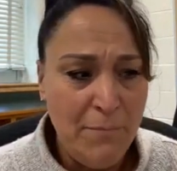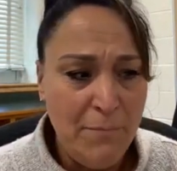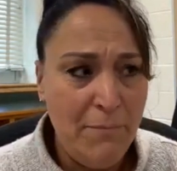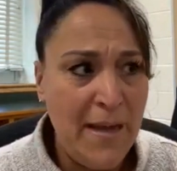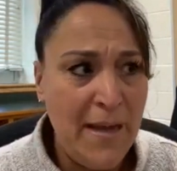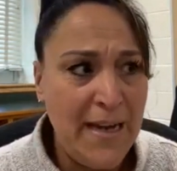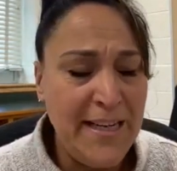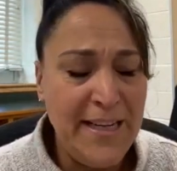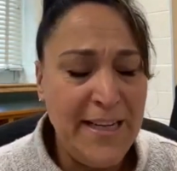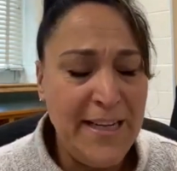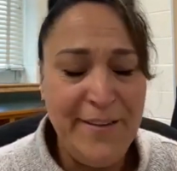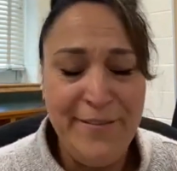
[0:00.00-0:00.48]

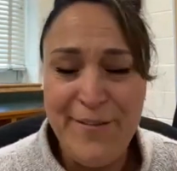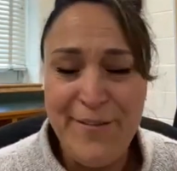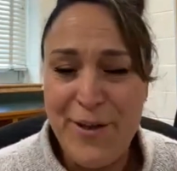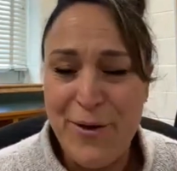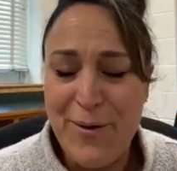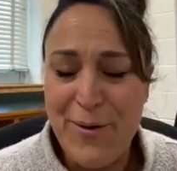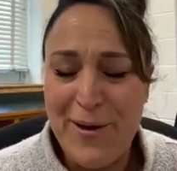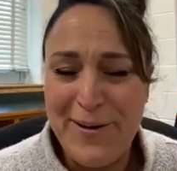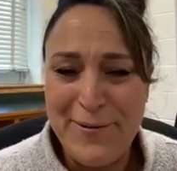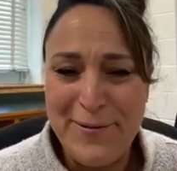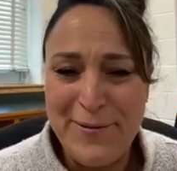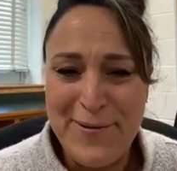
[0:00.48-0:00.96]
many of you,
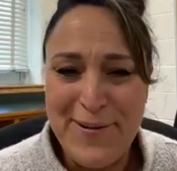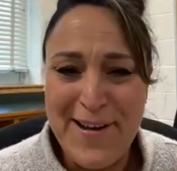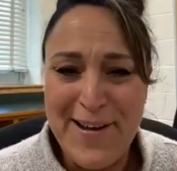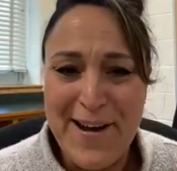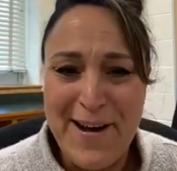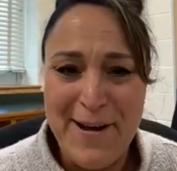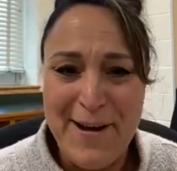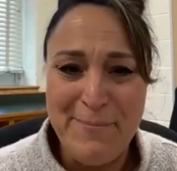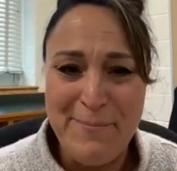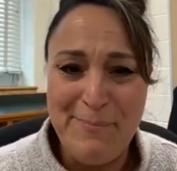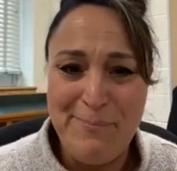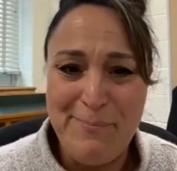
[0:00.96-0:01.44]
I don't,
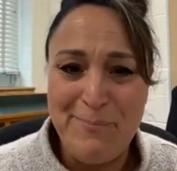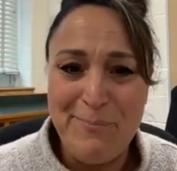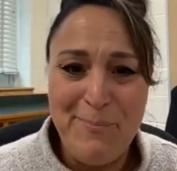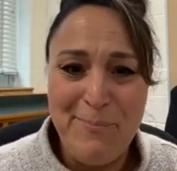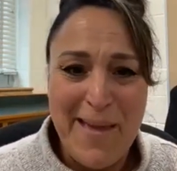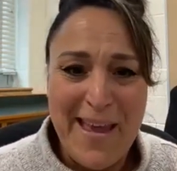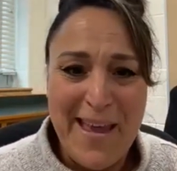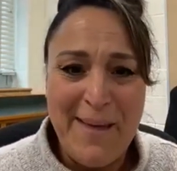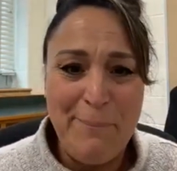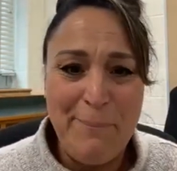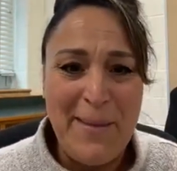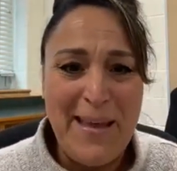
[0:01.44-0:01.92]
um,
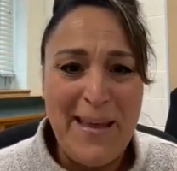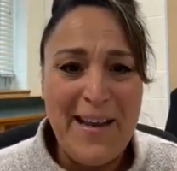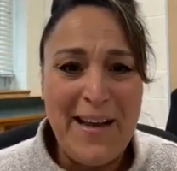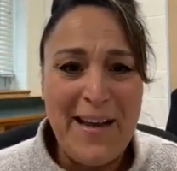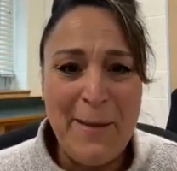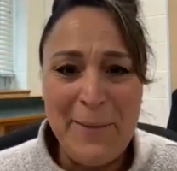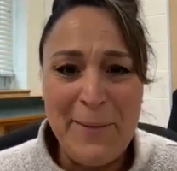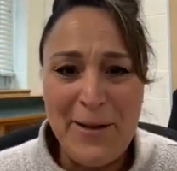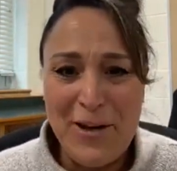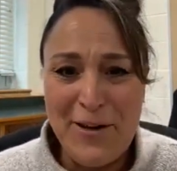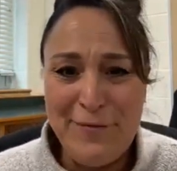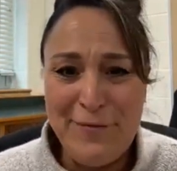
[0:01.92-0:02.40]
may be
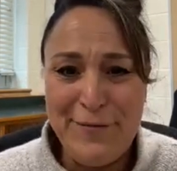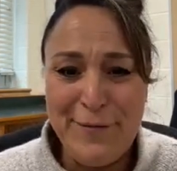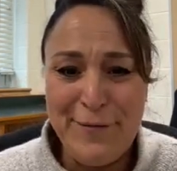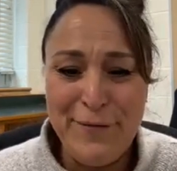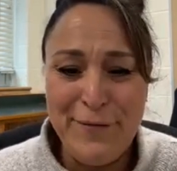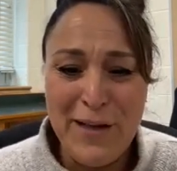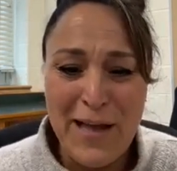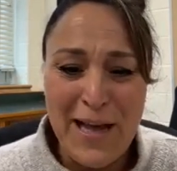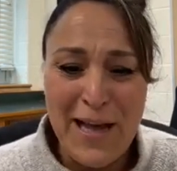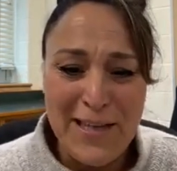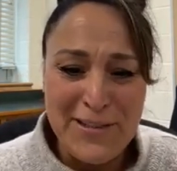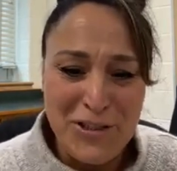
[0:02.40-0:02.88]
coming off of
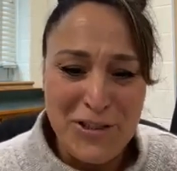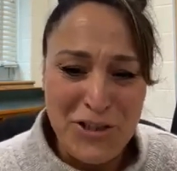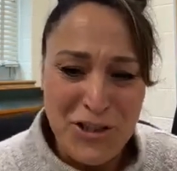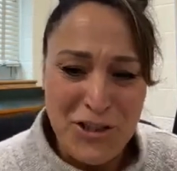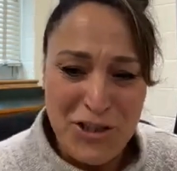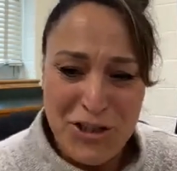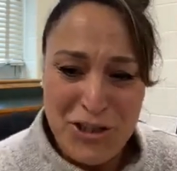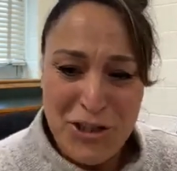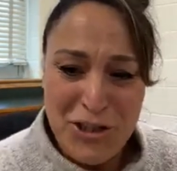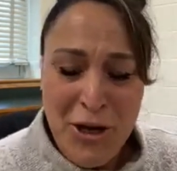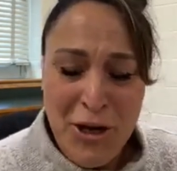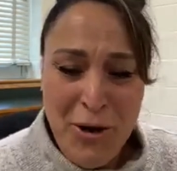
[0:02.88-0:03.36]

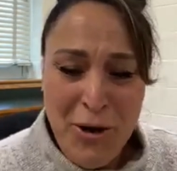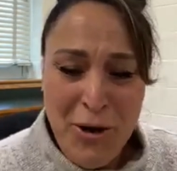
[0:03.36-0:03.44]
lunch